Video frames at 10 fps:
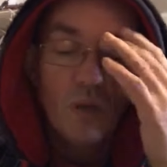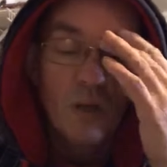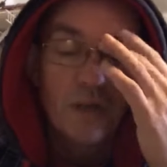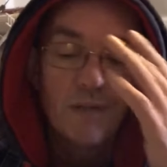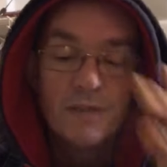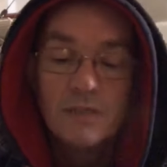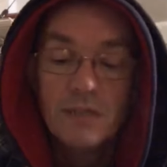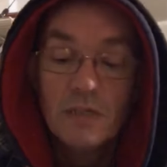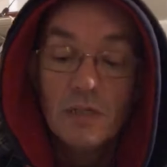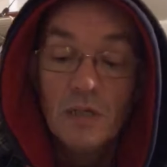
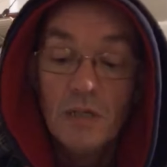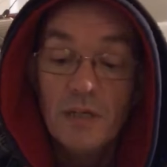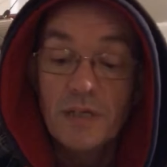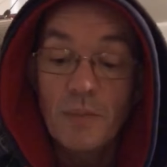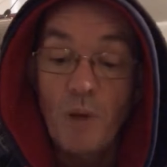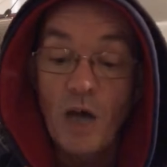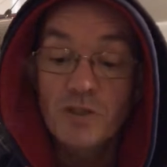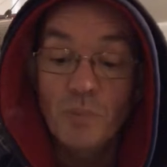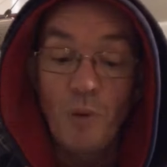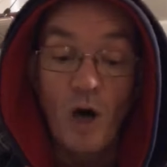The
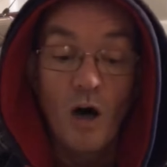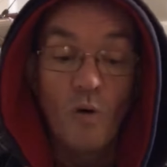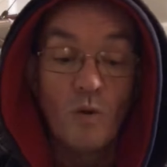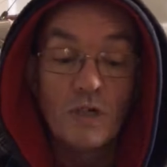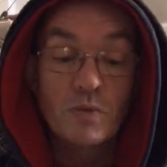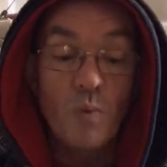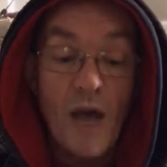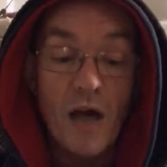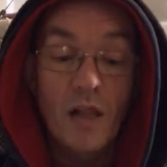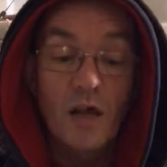Apostle Paul was
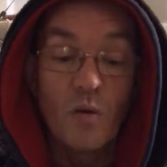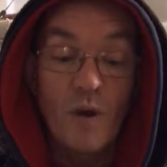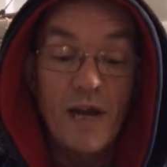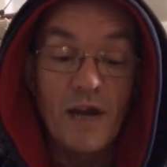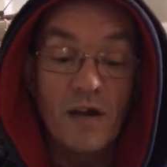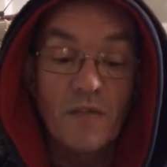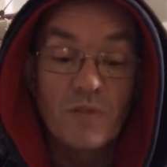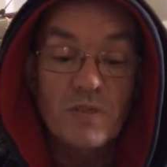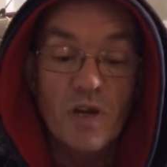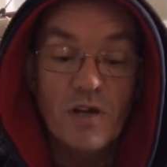well aware of
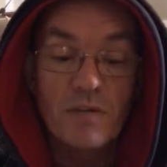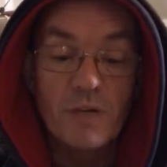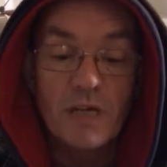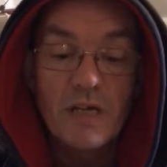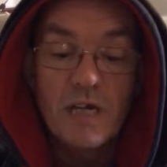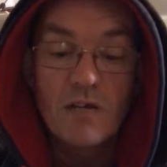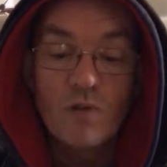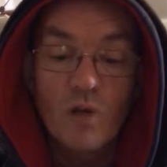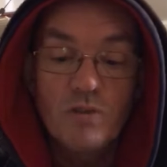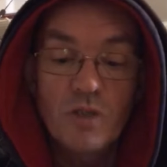this argument. He
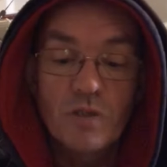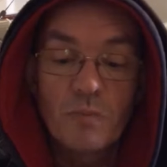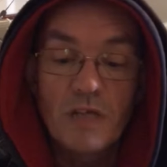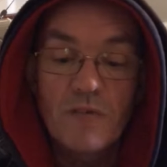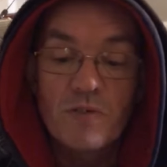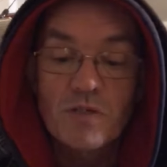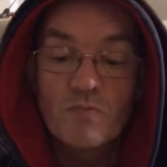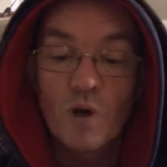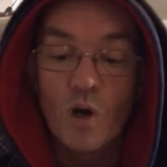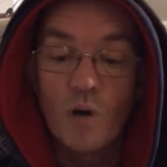wrote to the believers in
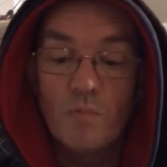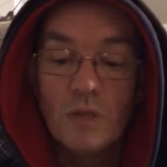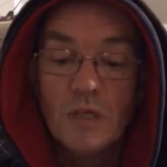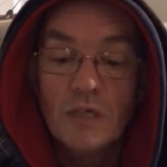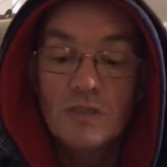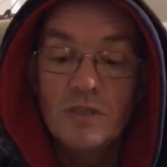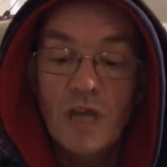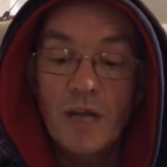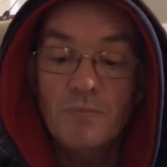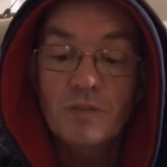Rome,
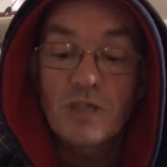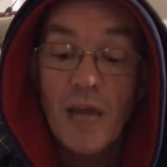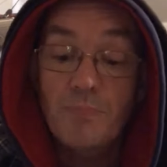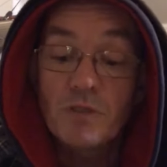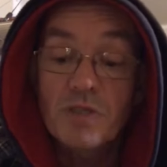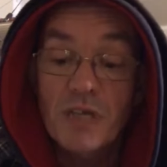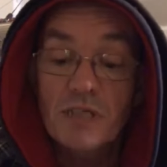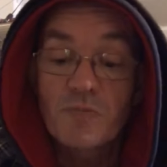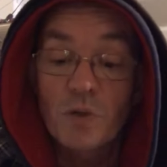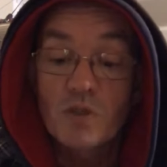chapter 6,
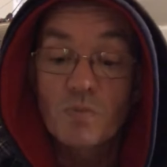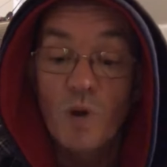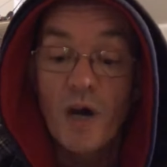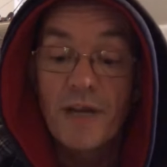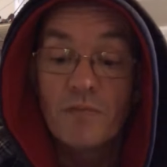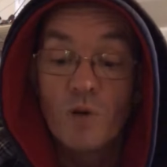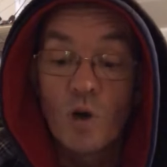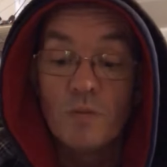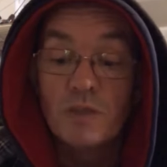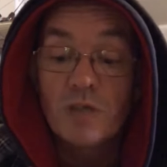verse 1 in
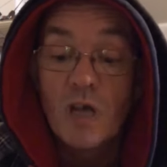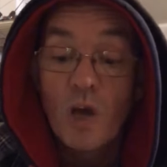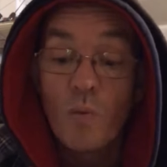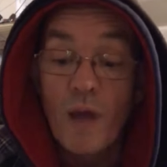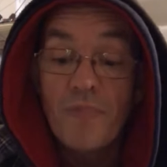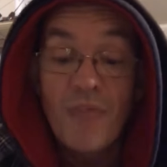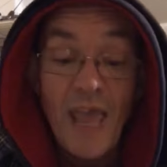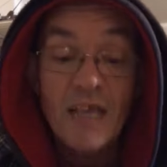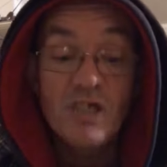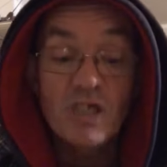Romans, when
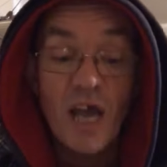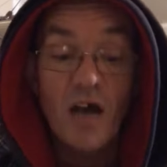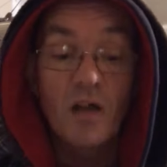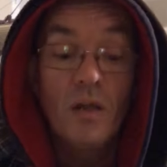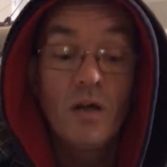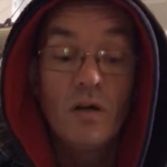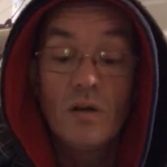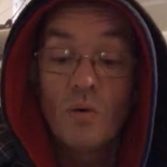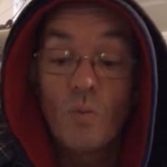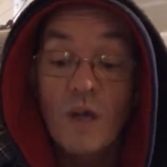they shall,
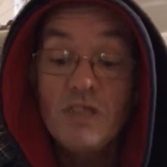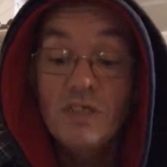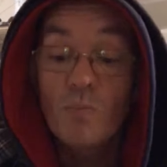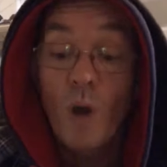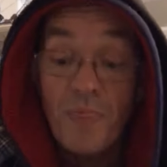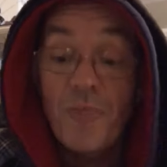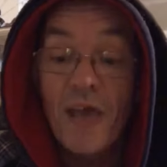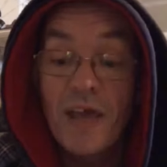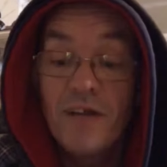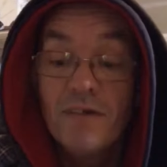what
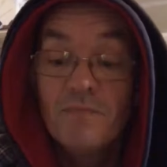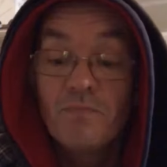then